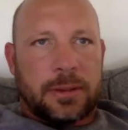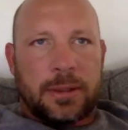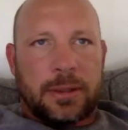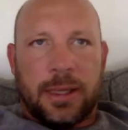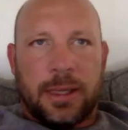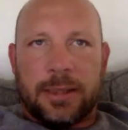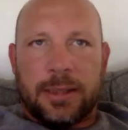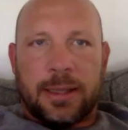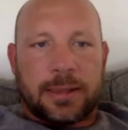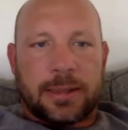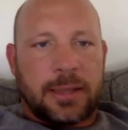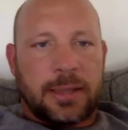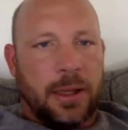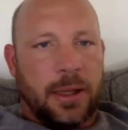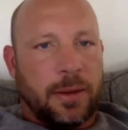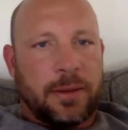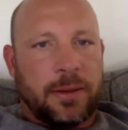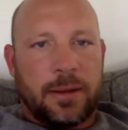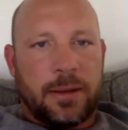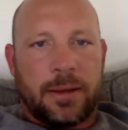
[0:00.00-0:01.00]
think that's
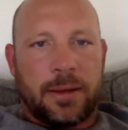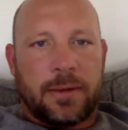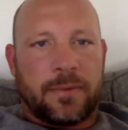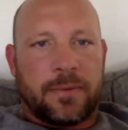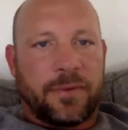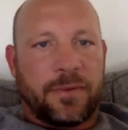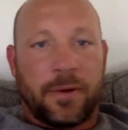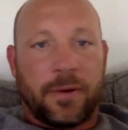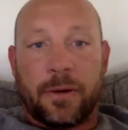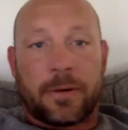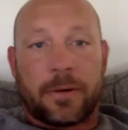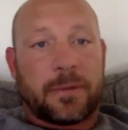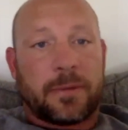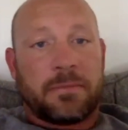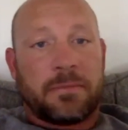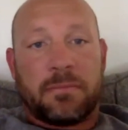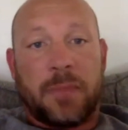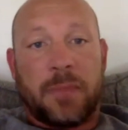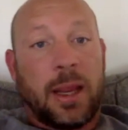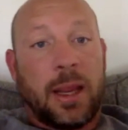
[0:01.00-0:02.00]
healthy for
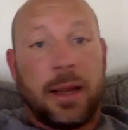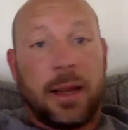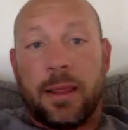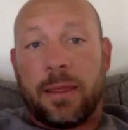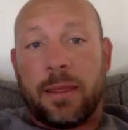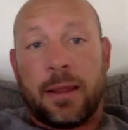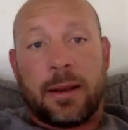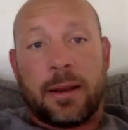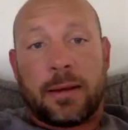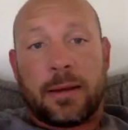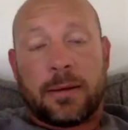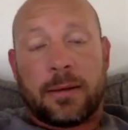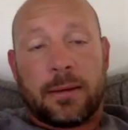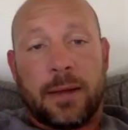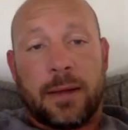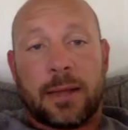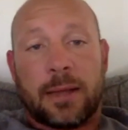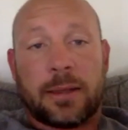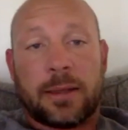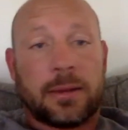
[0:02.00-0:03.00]
anything.
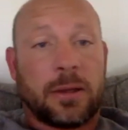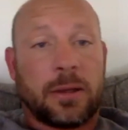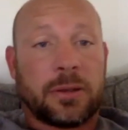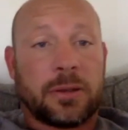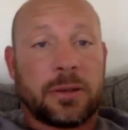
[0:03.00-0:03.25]
Not that there's